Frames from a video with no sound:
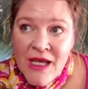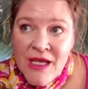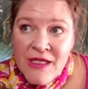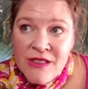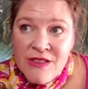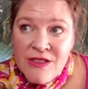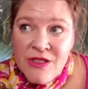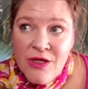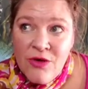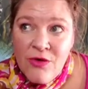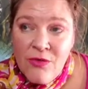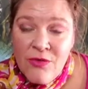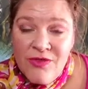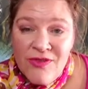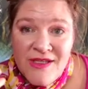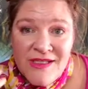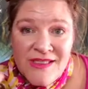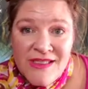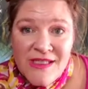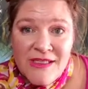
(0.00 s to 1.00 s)
So
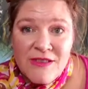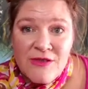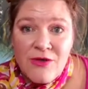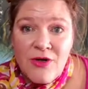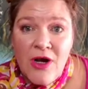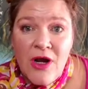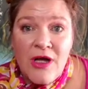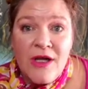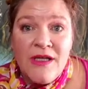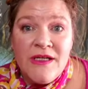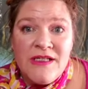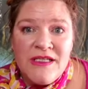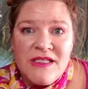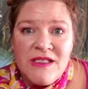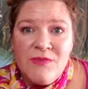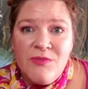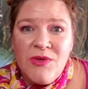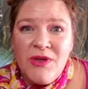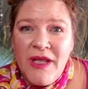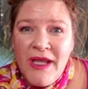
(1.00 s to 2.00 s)
these things are
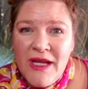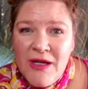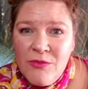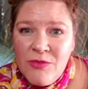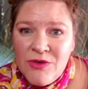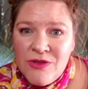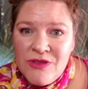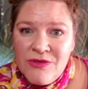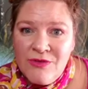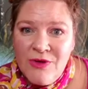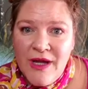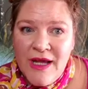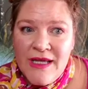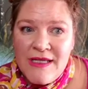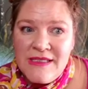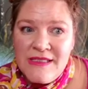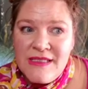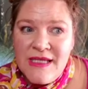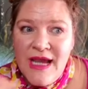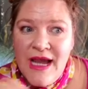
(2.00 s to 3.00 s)
unexplainable to
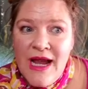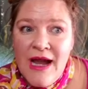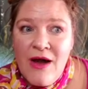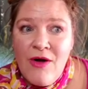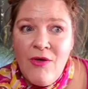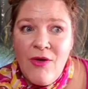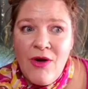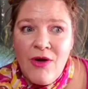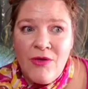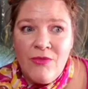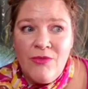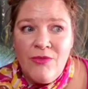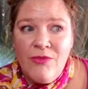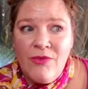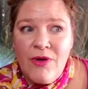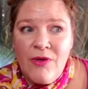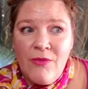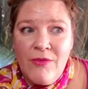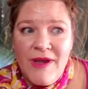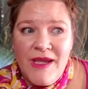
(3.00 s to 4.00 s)
us. How are
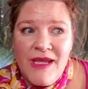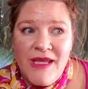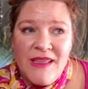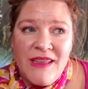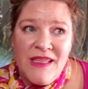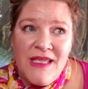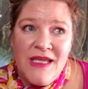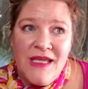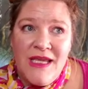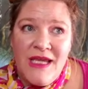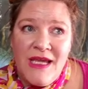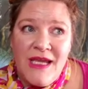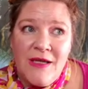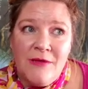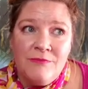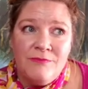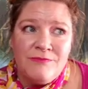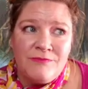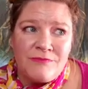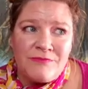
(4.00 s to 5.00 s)
we
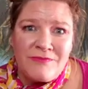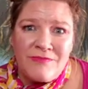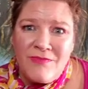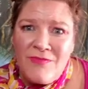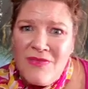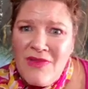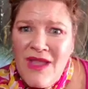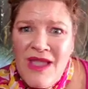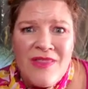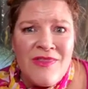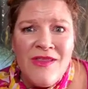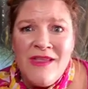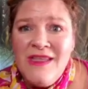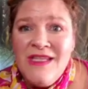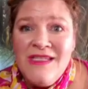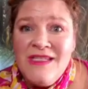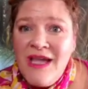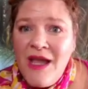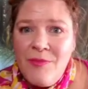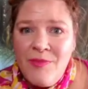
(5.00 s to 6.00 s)
thinking that
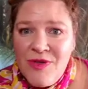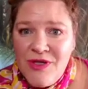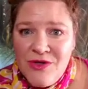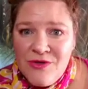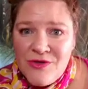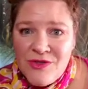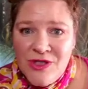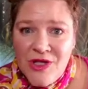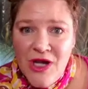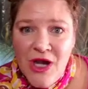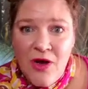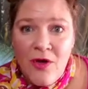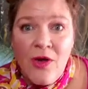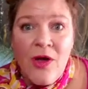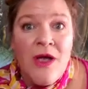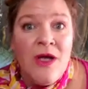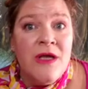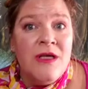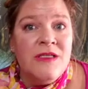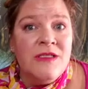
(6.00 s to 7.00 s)
this happened years ago?
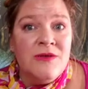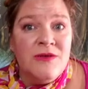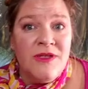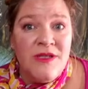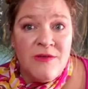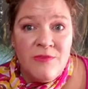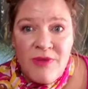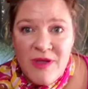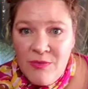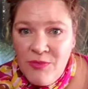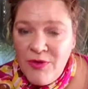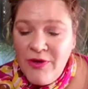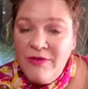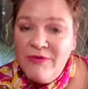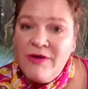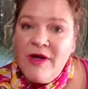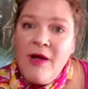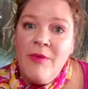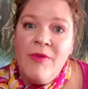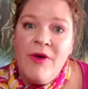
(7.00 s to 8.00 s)
So then people
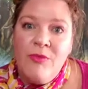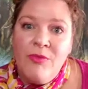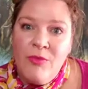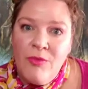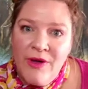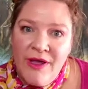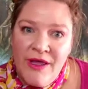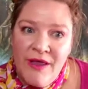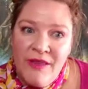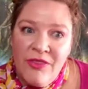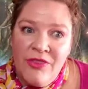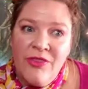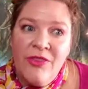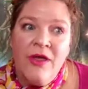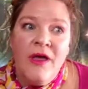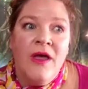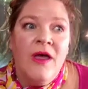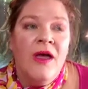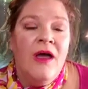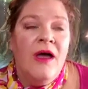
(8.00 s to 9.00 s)
have come up with
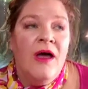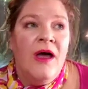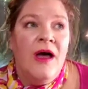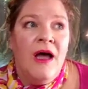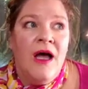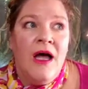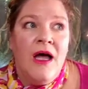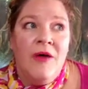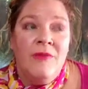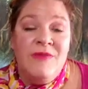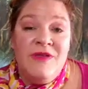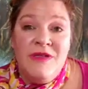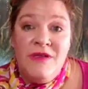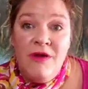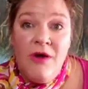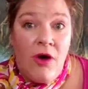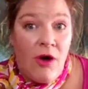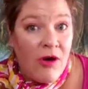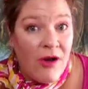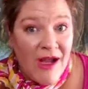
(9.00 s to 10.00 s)

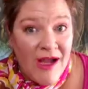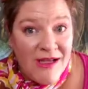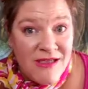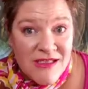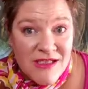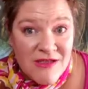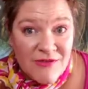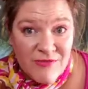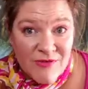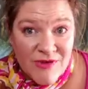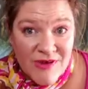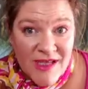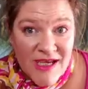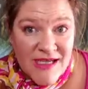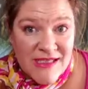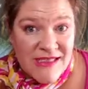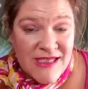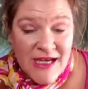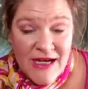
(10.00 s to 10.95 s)
all kinds of different things.